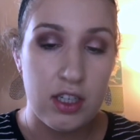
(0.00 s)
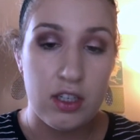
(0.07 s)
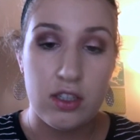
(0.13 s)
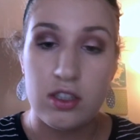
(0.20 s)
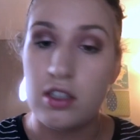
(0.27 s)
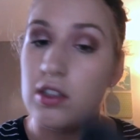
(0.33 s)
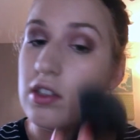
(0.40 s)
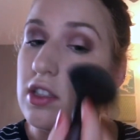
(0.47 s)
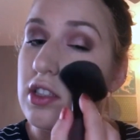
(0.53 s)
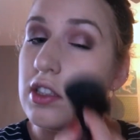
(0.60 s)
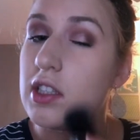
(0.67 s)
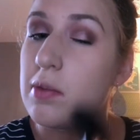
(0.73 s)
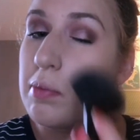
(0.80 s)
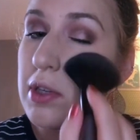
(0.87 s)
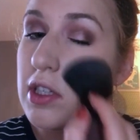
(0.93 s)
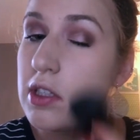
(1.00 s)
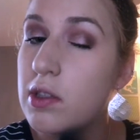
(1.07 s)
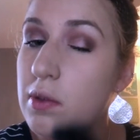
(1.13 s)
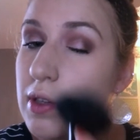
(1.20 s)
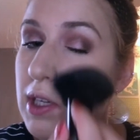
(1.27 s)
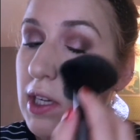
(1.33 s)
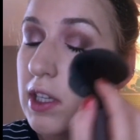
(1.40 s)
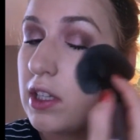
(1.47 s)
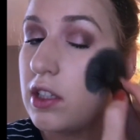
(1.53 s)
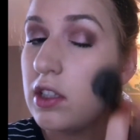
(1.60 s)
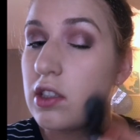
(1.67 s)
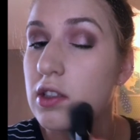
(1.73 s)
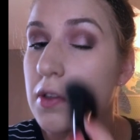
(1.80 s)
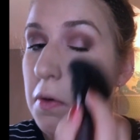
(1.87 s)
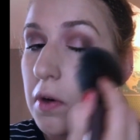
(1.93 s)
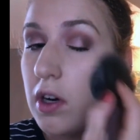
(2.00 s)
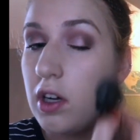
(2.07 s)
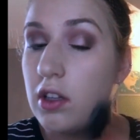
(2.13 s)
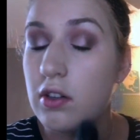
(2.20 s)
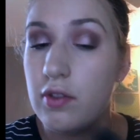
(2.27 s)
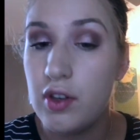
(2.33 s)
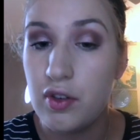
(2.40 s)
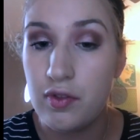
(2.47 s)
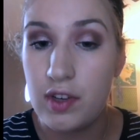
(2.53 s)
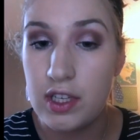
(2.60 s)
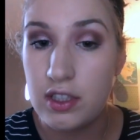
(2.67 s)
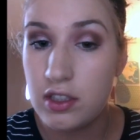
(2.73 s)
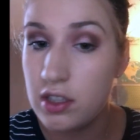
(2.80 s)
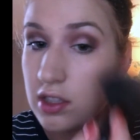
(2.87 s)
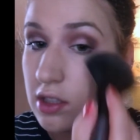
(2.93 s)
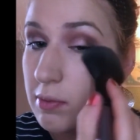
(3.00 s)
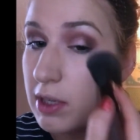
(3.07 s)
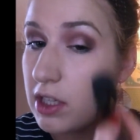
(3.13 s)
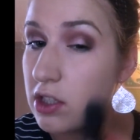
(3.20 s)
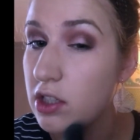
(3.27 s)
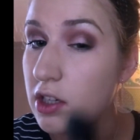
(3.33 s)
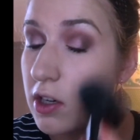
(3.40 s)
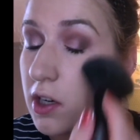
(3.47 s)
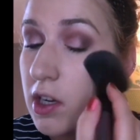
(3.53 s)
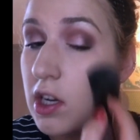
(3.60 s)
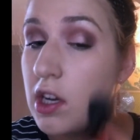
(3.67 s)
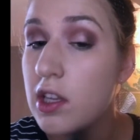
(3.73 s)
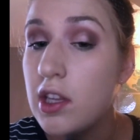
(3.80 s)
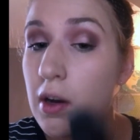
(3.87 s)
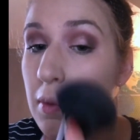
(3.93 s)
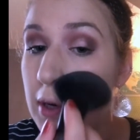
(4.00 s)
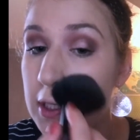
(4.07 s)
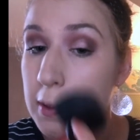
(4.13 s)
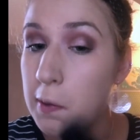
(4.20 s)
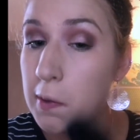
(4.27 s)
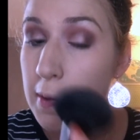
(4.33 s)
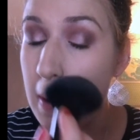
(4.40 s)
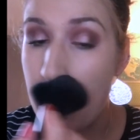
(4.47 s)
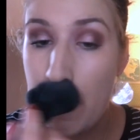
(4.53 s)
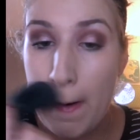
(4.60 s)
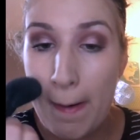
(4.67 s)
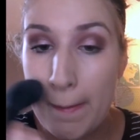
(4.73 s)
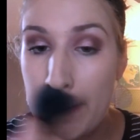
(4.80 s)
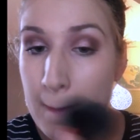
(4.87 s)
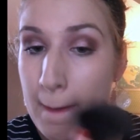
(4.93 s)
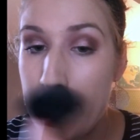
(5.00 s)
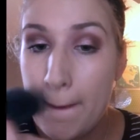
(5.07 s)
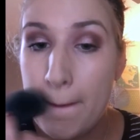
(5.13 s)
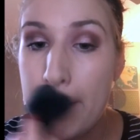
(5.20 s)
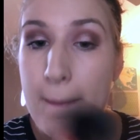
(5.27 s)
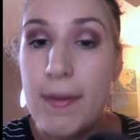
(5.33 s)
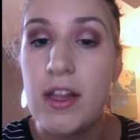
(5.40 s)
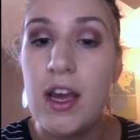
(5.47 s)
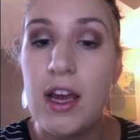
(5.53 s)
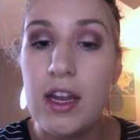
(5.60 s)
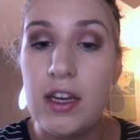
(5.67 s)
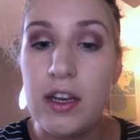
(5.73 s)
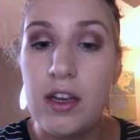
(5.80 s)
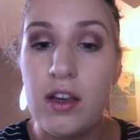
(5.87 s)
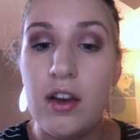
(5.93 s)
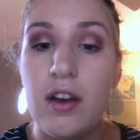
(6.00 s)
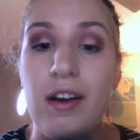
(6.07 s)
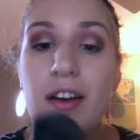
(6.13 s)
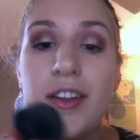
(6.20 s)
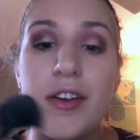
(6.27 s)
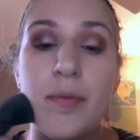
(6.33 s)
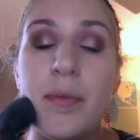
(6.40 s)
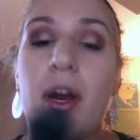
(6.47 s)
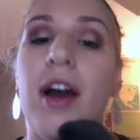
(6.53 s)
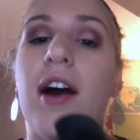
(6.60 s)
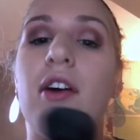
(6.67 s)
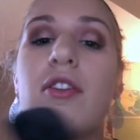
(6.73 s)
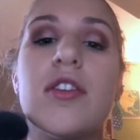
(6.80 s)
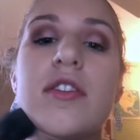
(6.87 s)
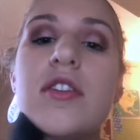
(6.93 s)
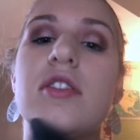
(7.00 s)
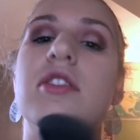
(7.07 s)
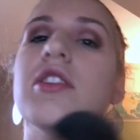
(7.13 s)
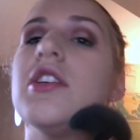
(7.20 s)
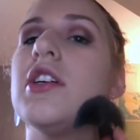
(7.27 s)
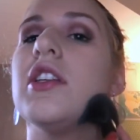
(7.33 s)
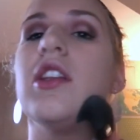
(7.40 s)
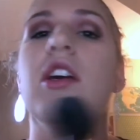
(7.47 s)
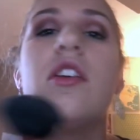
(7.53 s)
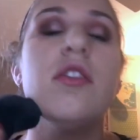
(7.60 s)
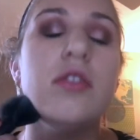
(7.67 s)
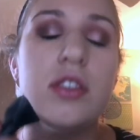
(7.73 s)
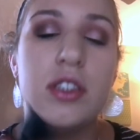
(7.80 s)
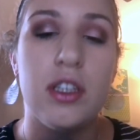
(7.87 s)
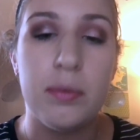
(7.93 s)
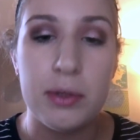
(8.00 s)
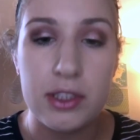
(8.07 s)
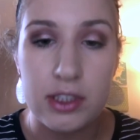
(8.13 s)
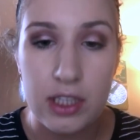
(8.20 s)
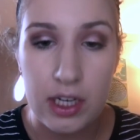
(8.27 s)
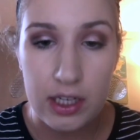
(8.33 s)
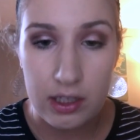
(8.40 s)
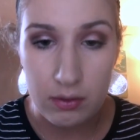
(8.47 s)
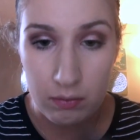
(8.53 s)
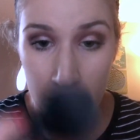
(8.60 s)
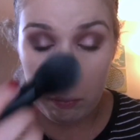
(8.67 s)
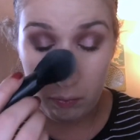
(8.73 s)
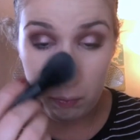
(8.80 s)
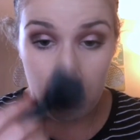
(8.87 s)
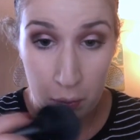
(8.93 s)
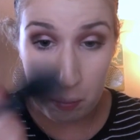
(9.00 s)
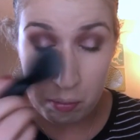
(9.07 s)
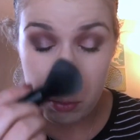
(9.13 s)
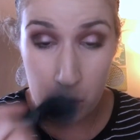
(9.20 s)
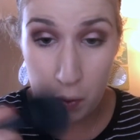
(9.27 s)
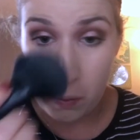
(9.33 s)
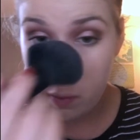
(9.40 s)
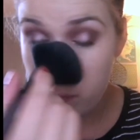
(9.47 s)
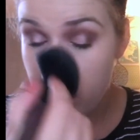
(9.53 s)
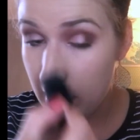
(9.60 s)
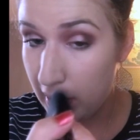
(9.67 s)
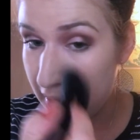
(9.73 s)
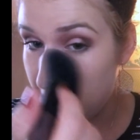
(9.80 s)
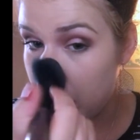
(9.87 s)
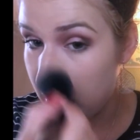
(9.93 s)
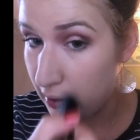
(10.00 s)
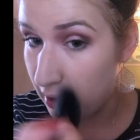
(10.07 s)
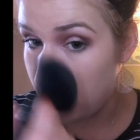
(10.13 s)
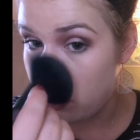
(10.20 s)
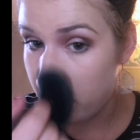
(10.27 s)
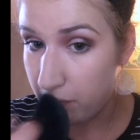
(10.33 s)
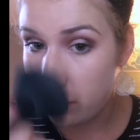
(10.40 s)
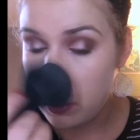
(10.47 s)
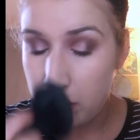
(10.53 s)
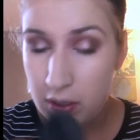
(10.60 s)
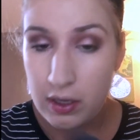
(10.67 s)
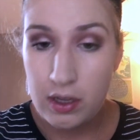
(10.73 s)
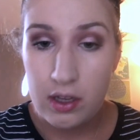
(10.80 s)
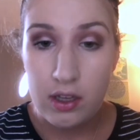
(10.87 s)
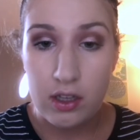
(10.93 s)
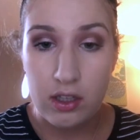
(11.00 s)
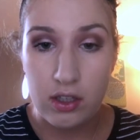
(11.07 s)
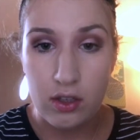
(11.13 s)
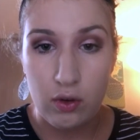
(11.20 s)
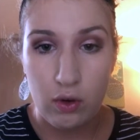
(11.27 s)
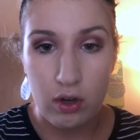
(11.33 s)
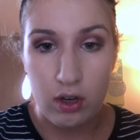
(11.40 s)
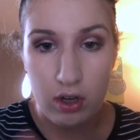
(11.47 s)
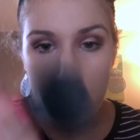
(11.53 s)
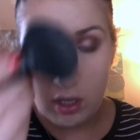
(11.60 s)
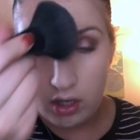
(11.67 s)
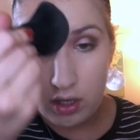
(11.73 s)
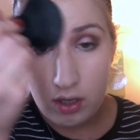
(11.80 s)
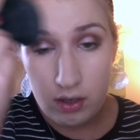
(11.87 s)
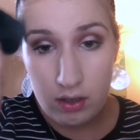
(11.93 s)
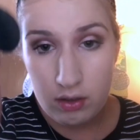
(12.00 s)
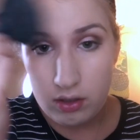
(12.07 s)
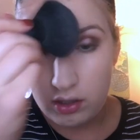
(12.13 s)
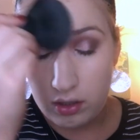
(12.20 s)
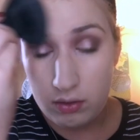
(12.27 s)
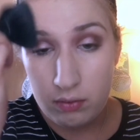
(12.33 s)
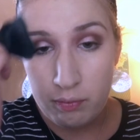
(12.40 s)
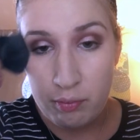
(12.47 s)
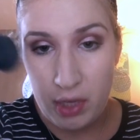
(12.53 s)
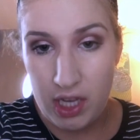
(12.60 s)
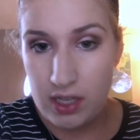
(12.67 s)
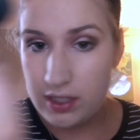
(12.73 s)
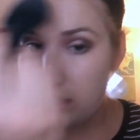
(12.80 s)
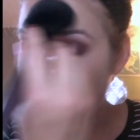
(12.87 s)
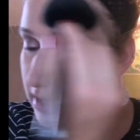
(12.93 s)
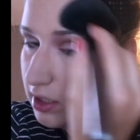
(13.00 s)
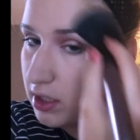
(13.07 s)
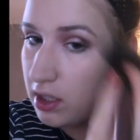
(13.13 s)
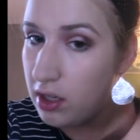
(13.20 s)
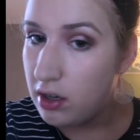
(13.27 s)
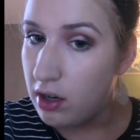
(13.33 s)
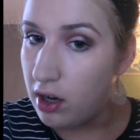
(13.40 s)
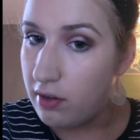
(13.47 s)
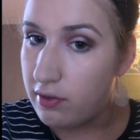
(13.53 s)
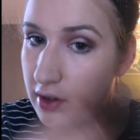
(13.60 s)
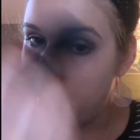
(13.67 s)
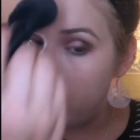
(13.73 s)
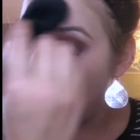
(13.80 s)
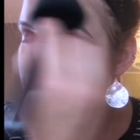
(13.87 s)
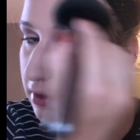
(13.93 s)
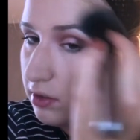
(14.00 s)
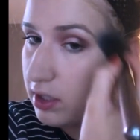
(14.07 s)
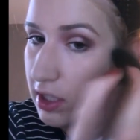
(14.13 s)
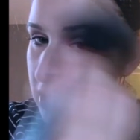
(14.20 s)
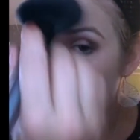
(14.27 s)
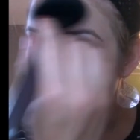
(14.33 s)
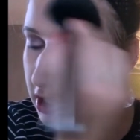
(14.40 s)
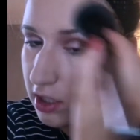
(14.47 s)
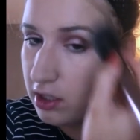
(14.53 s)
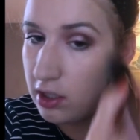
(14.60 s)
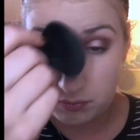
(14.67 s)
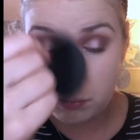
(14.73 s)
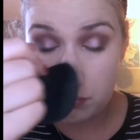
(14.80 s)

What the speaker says: So you just dip into it and just go all over your face just to make sure that when you do go on with any other powders, they don't slip and slide and remove any of your base of a foundation.